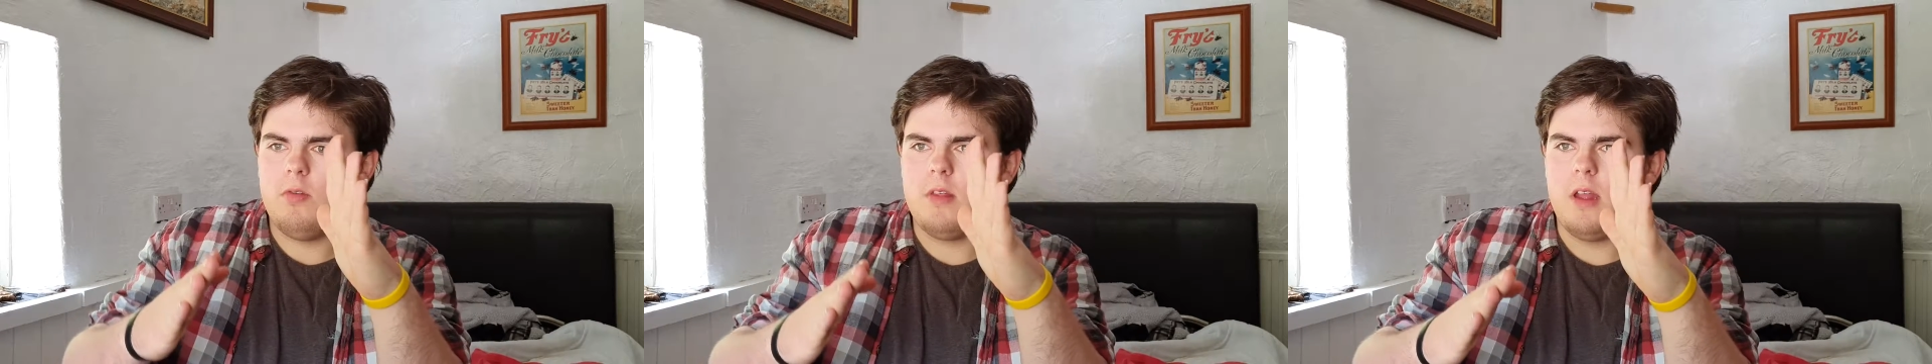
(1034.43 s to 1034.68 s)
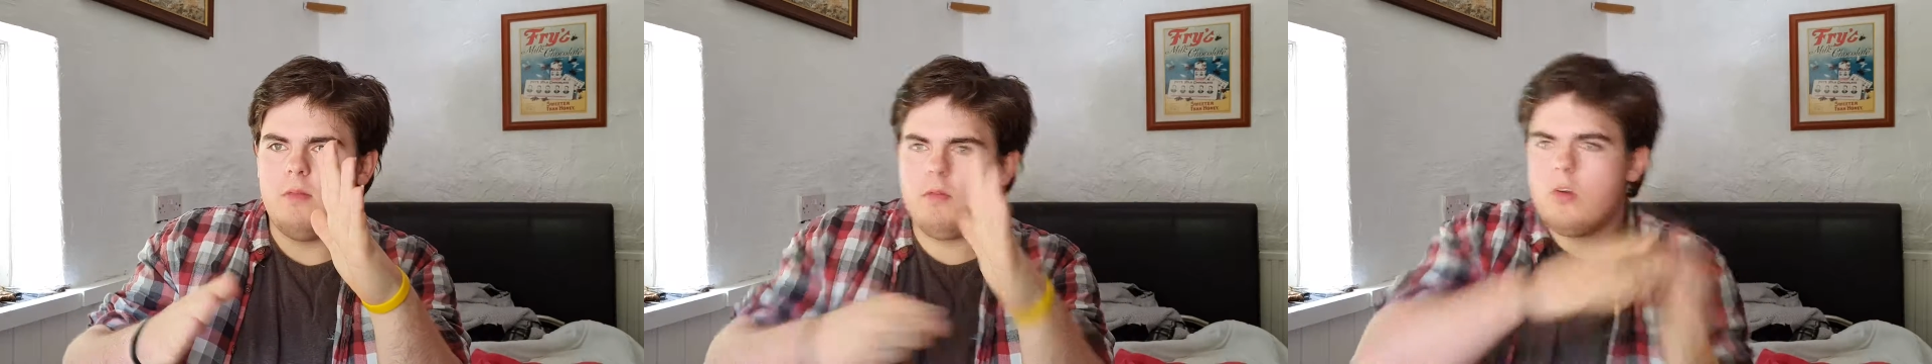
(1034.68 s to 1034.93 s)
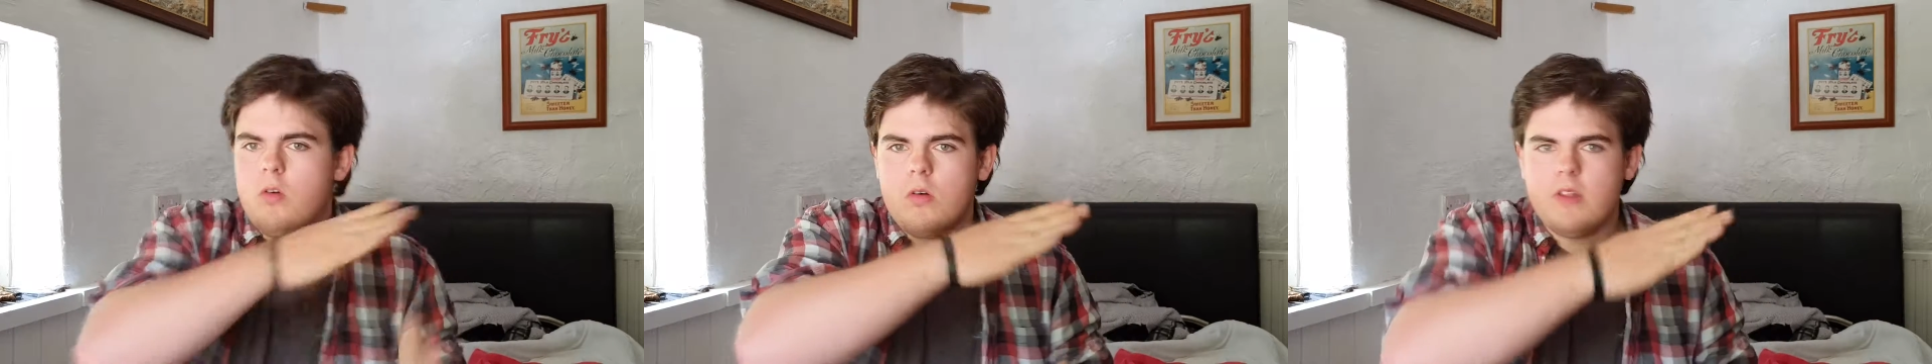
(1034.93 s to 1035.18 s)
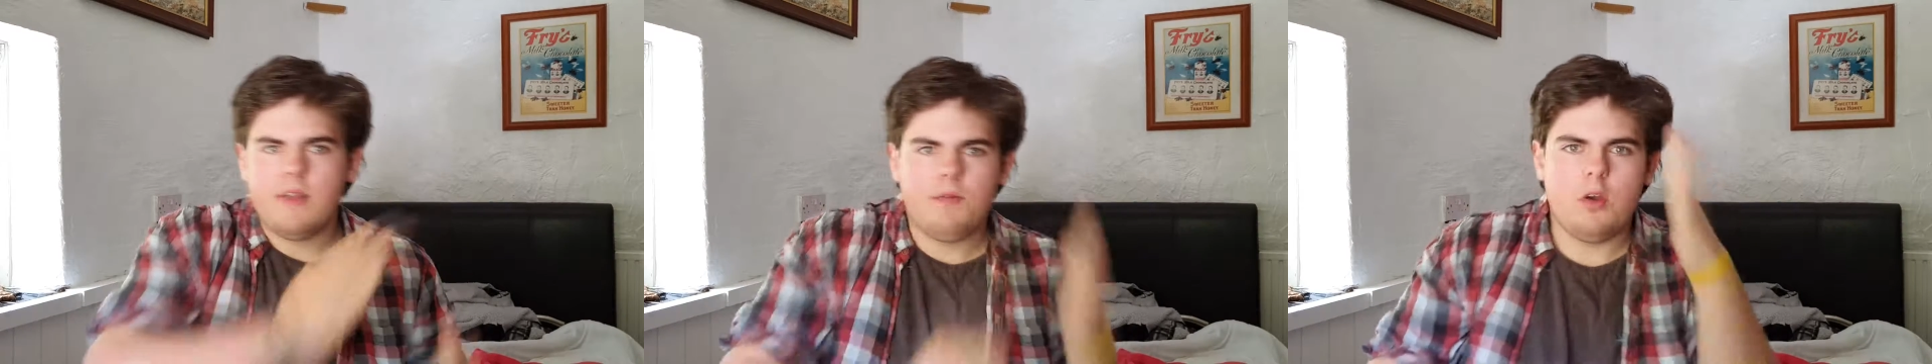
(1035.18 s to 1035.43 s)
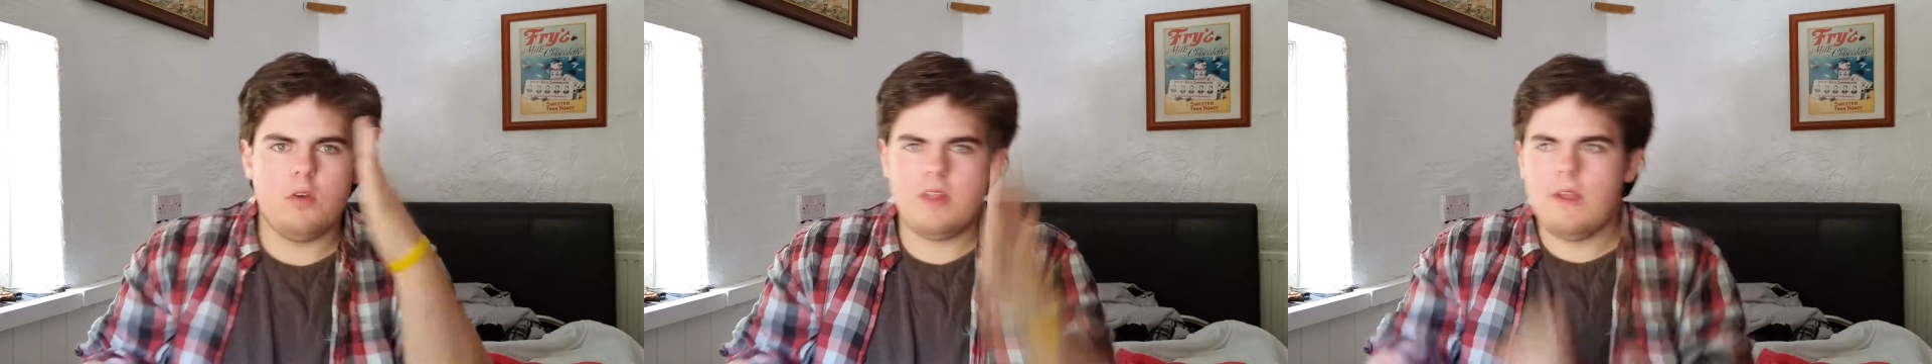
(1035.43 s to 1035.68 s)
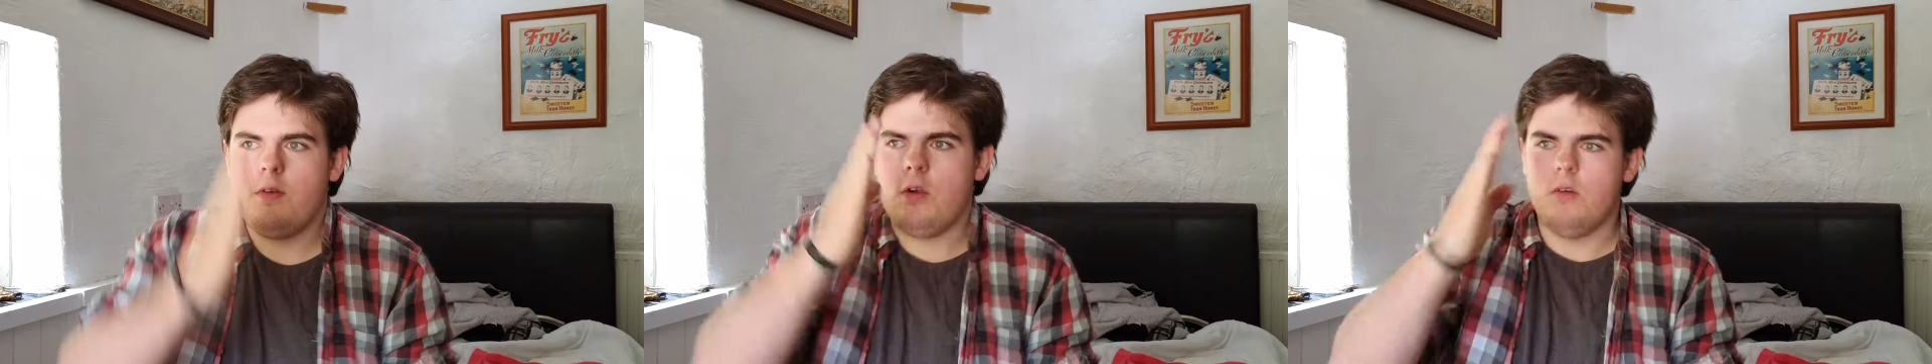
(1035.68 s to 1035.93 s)
and then record, take photos,
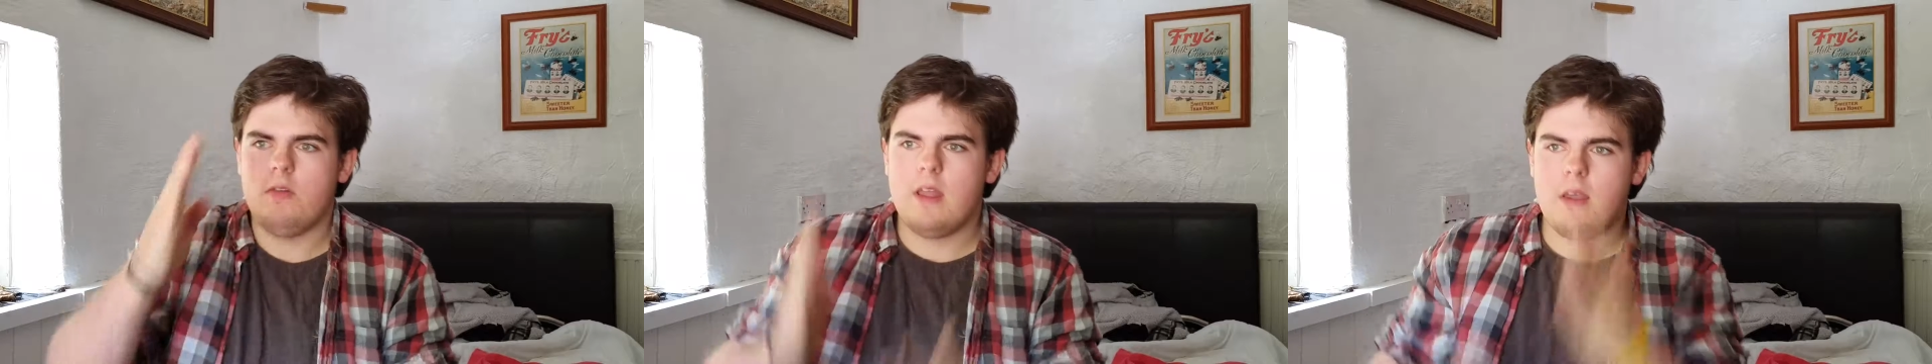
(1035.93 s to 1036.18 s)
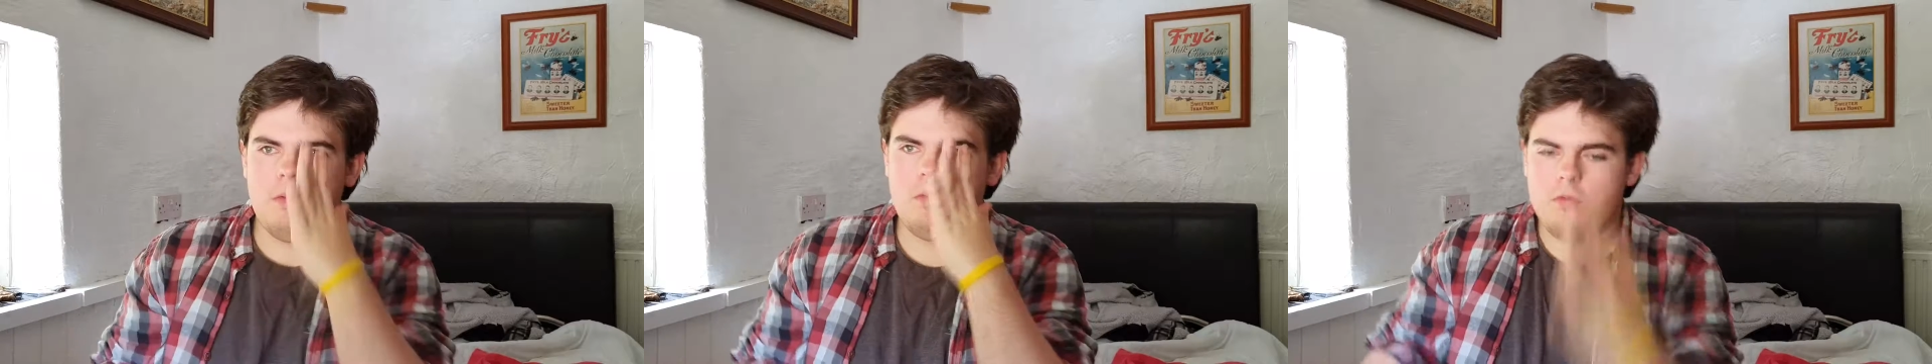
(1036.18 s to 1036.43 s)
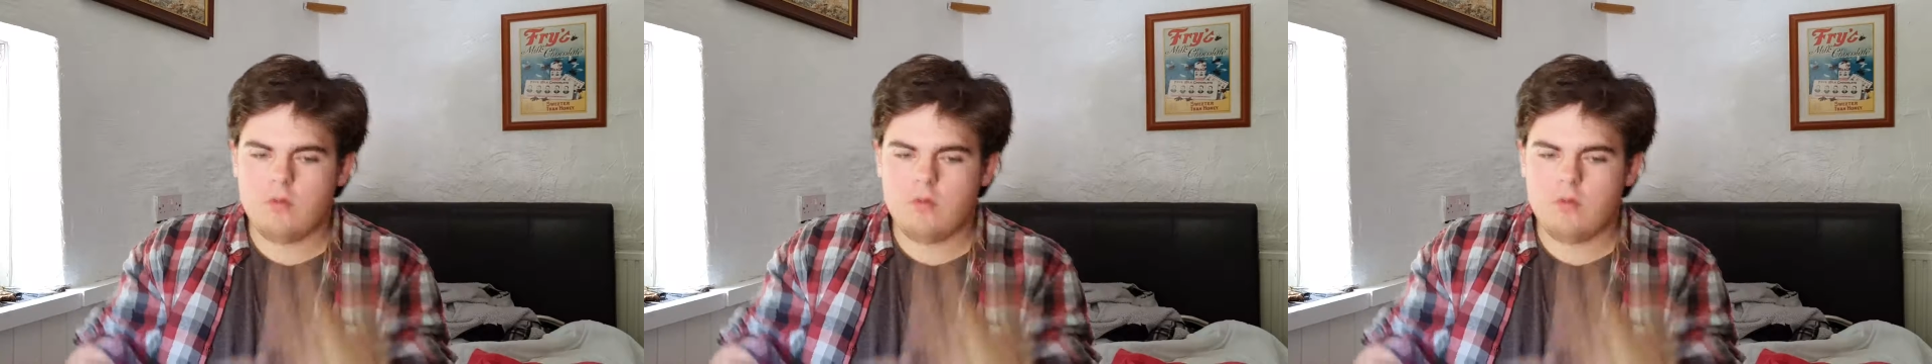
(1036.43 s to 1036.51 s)
take it.